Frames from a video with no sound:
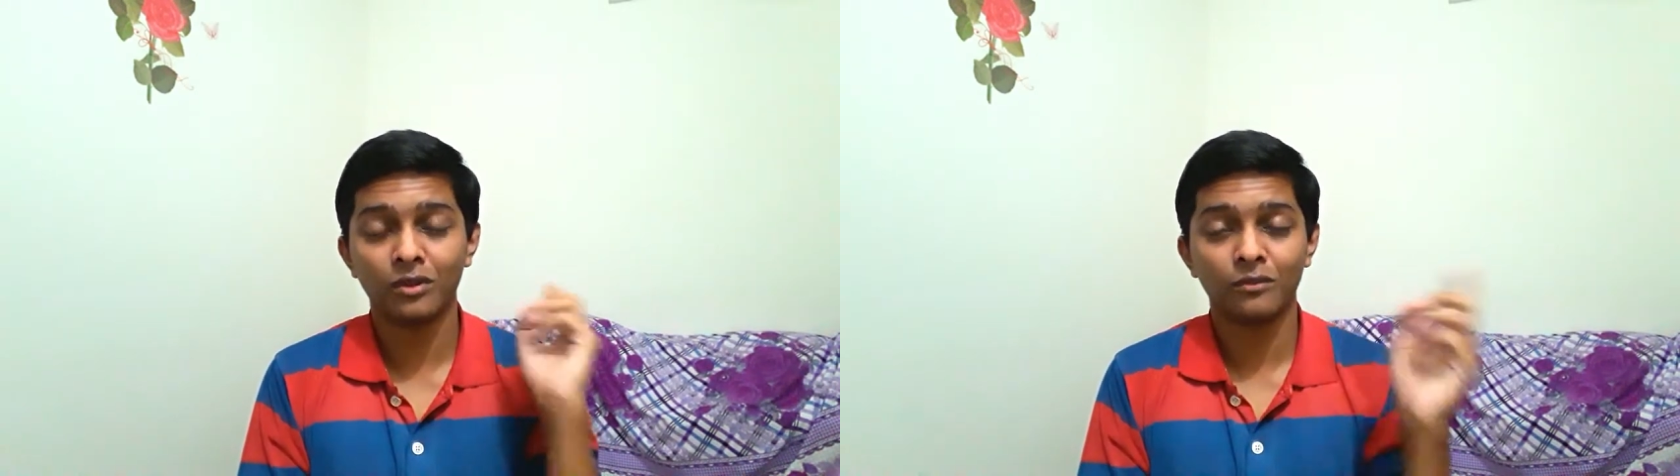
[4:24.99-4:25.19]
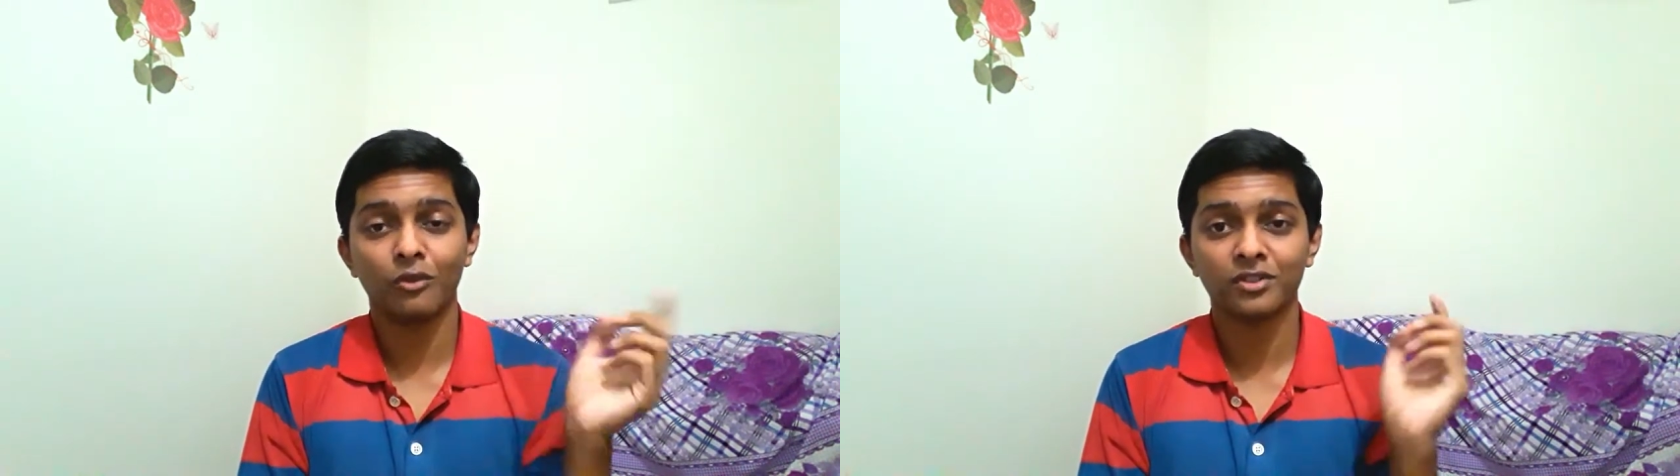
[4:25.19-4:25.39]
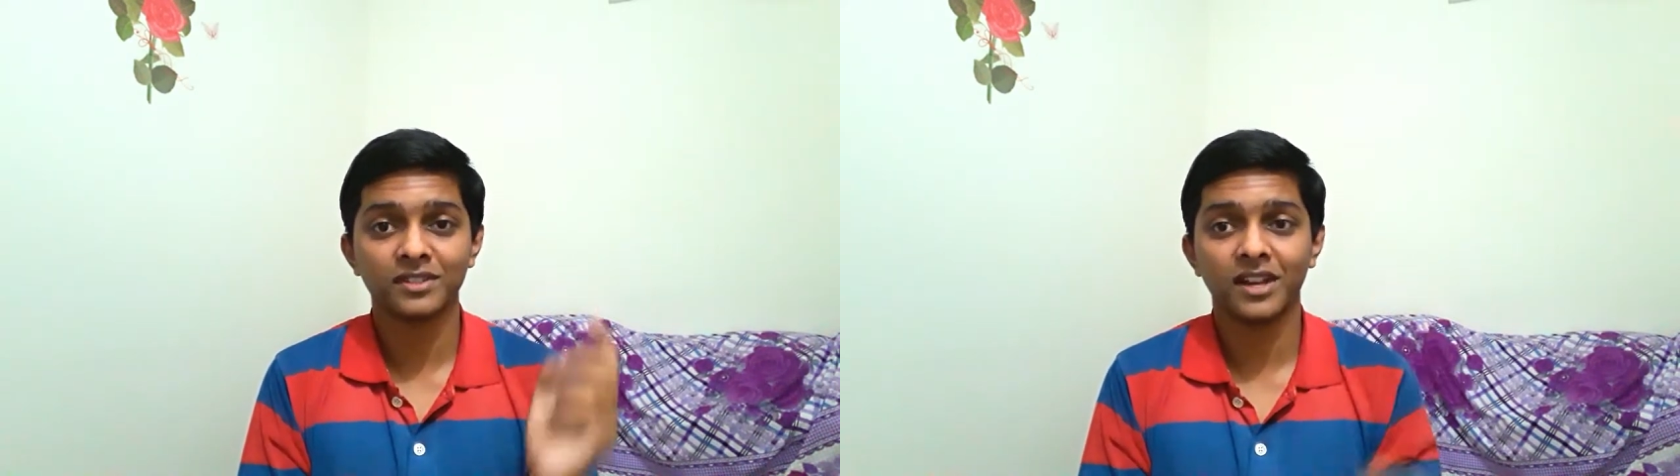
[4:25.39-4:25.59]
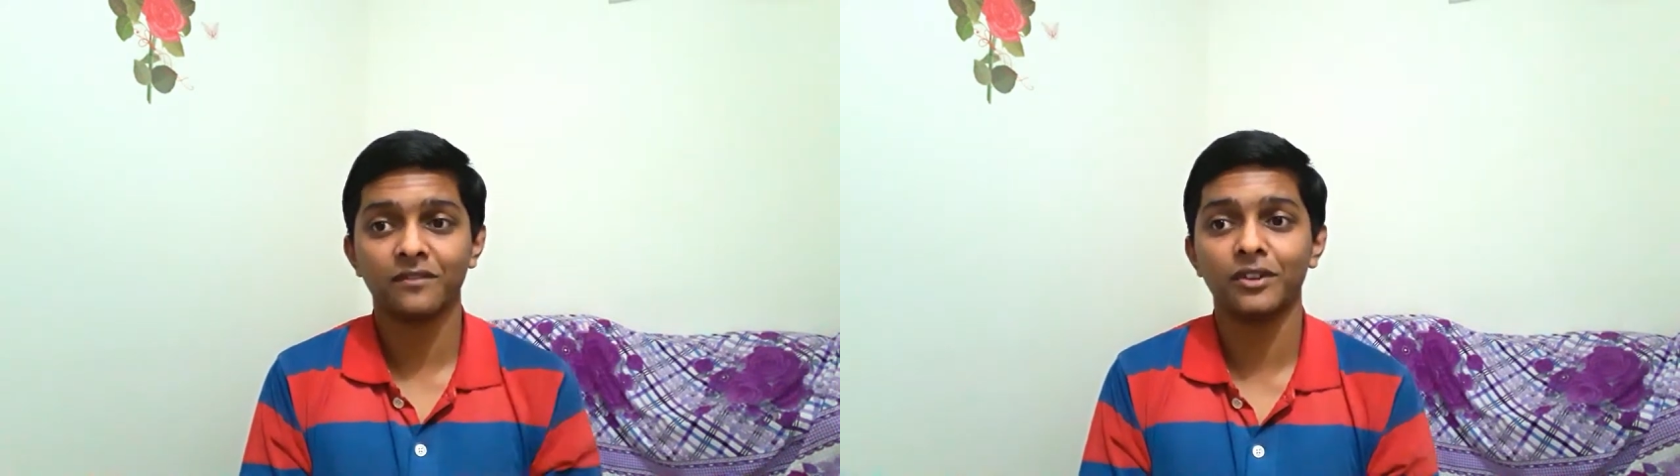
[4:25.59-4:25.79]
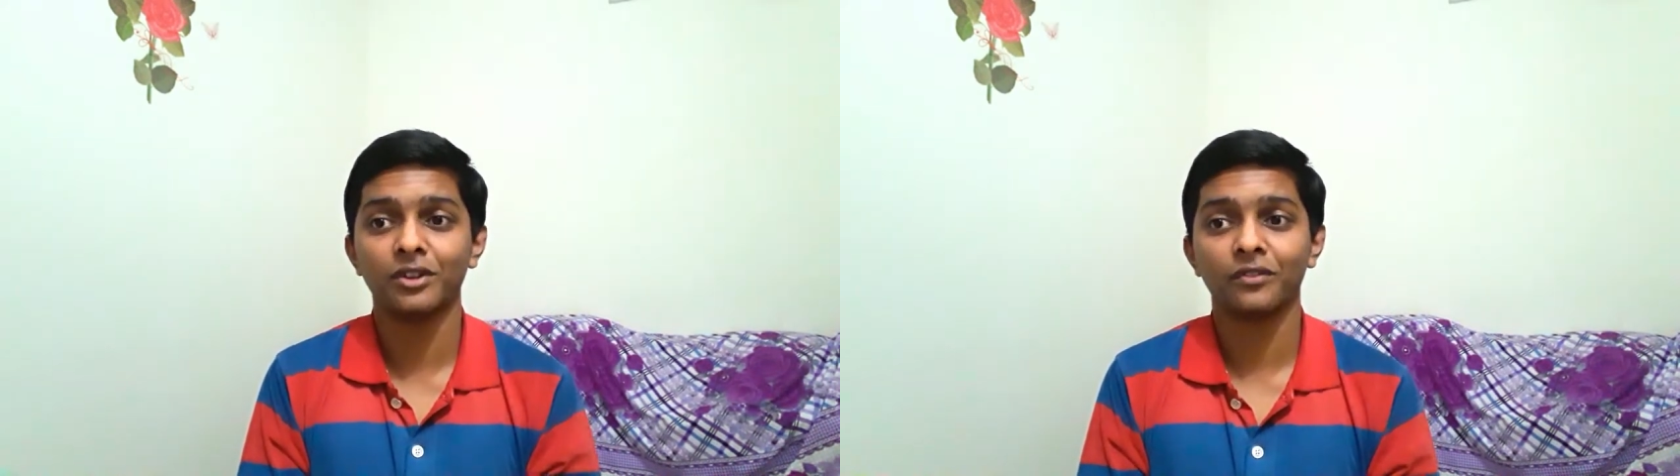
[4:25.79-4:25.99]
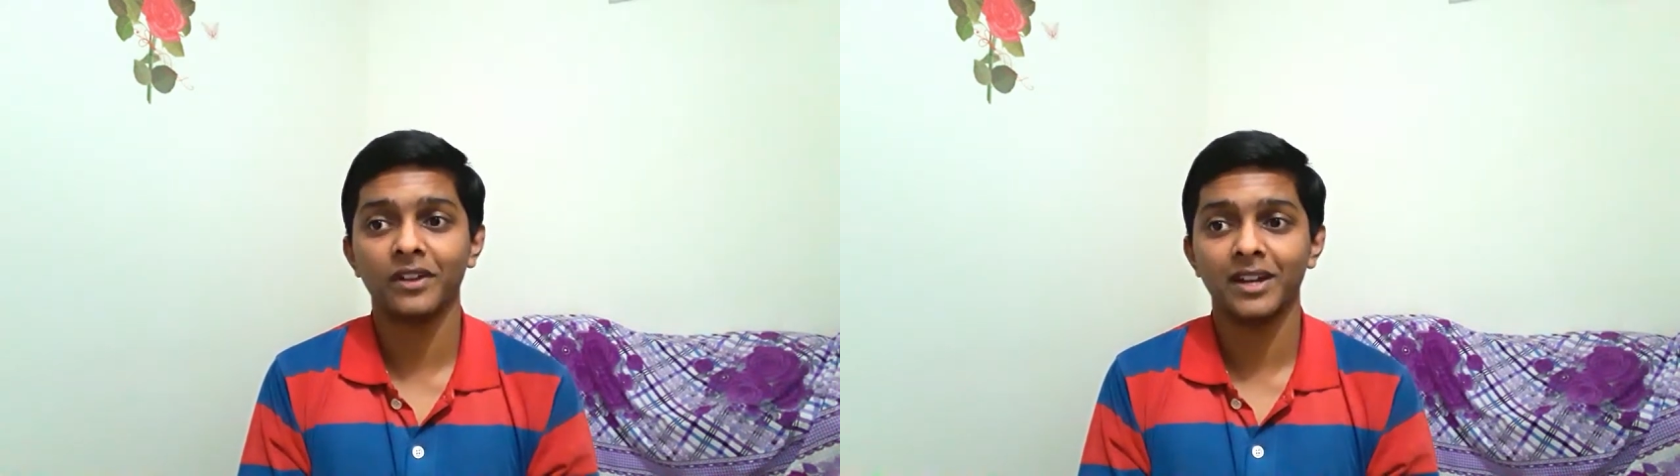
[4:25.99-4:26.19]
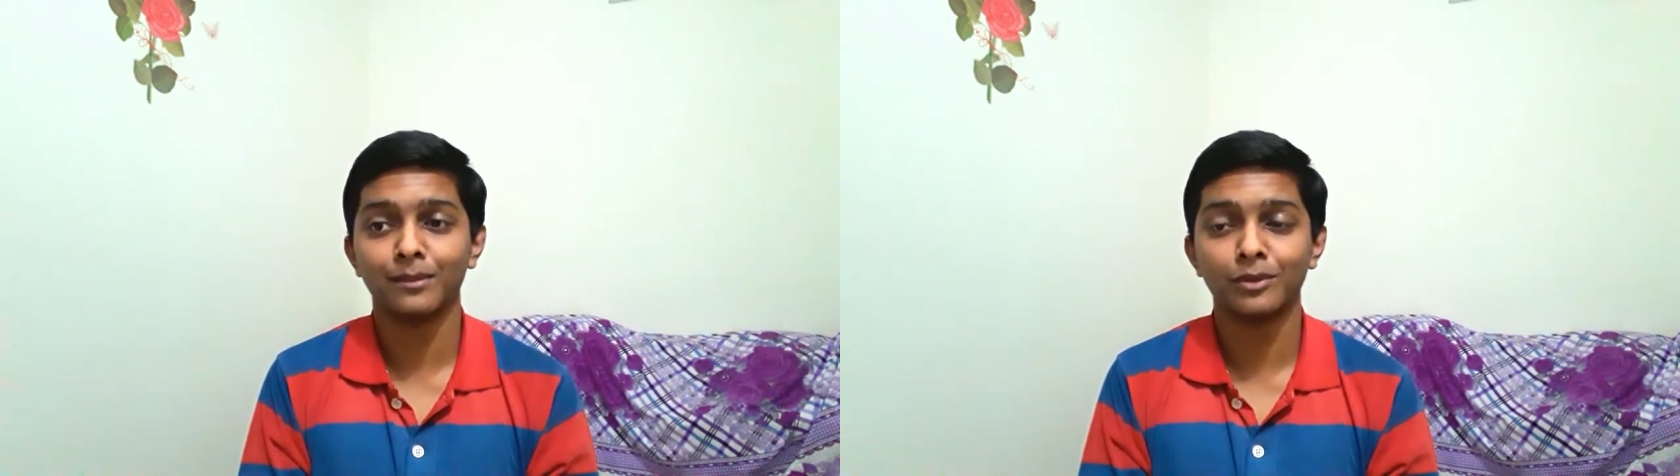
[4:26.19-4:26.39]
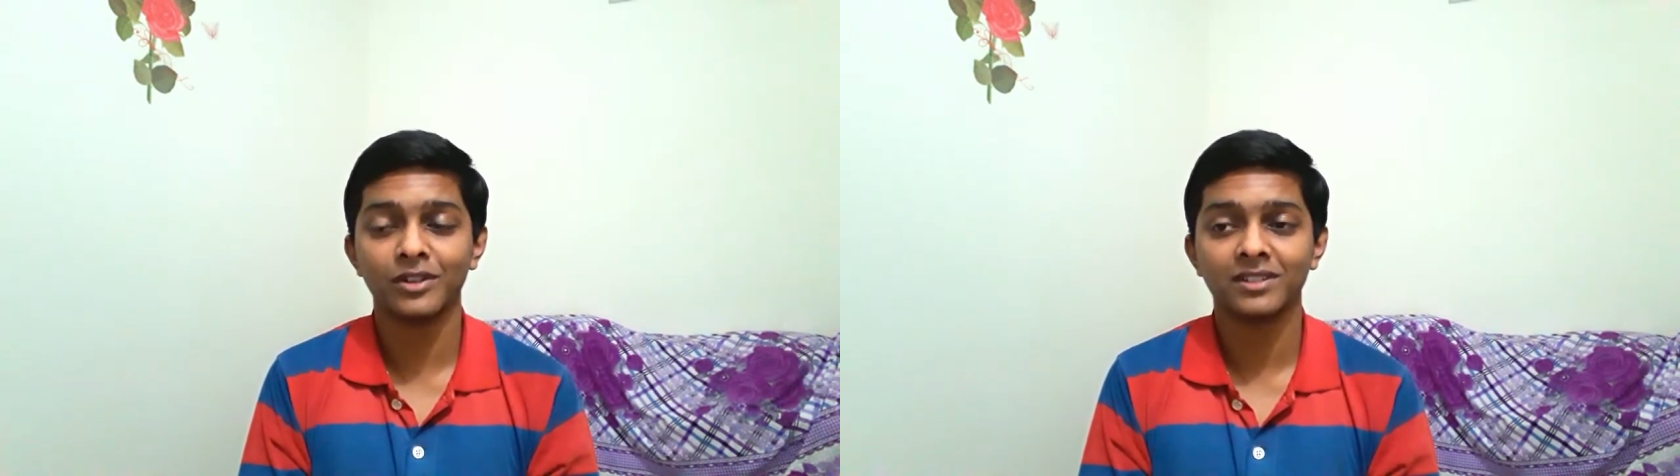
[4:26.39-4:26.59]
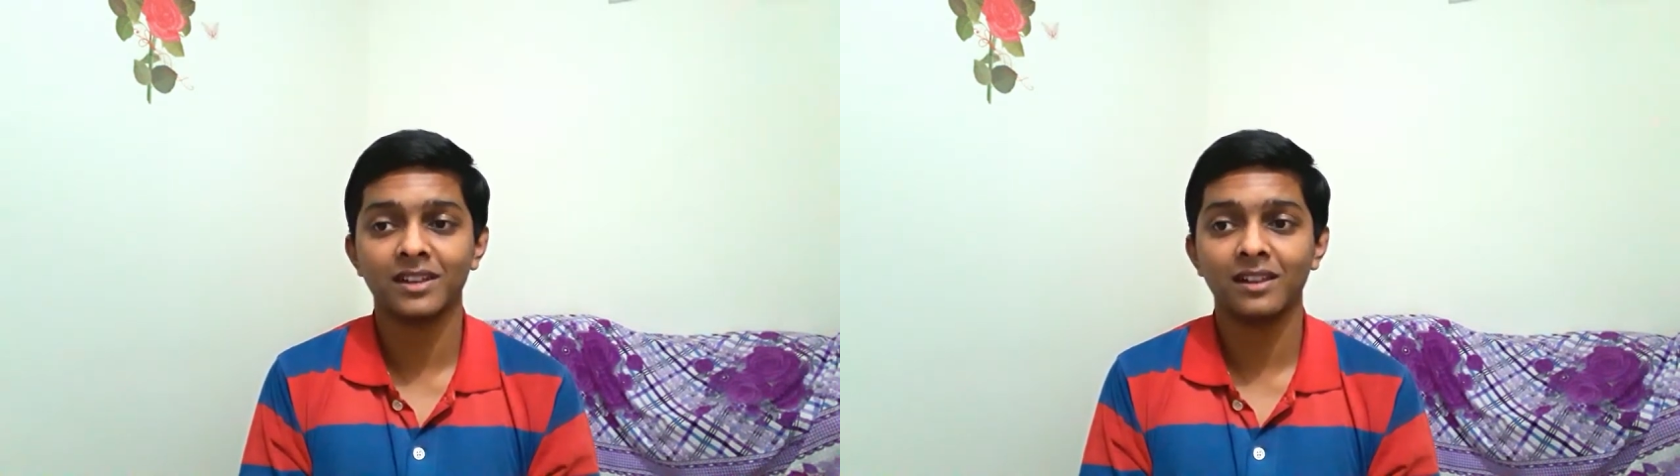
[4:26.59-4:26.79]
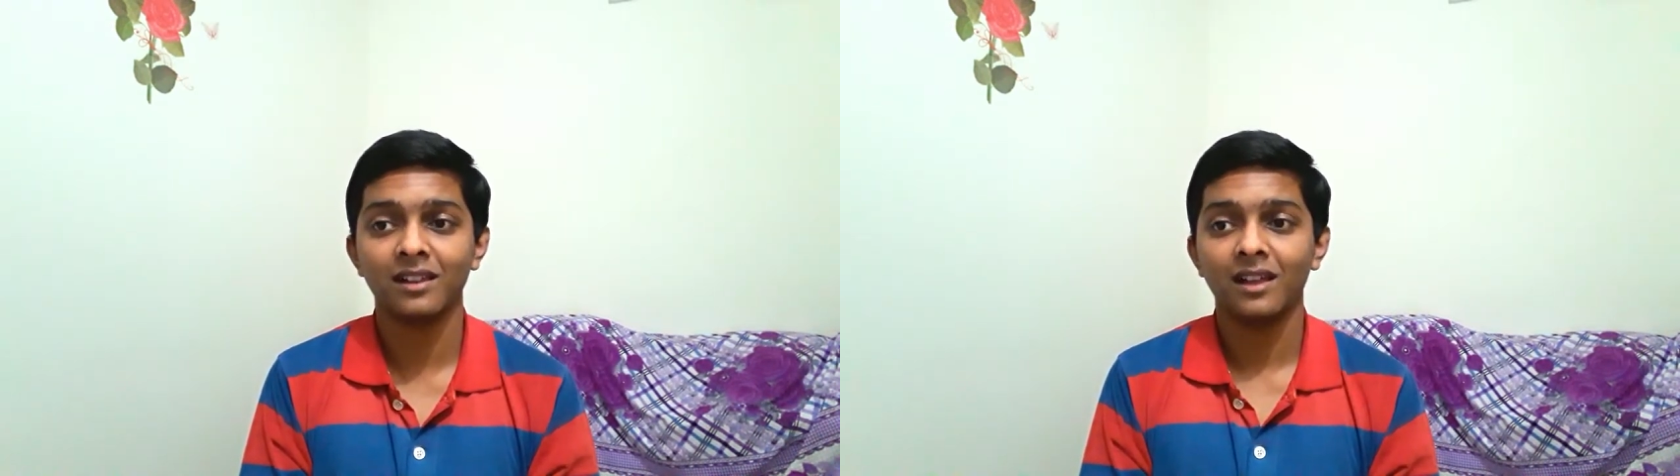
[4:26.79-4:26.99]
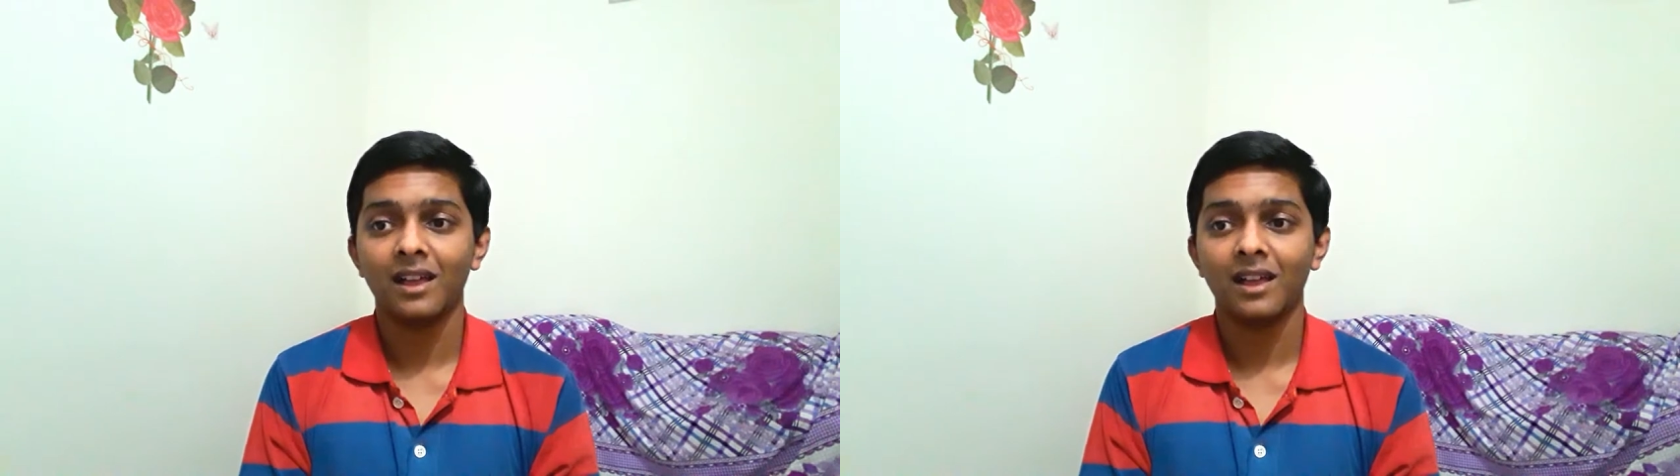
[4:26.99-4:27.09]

and watch that video of AWS hell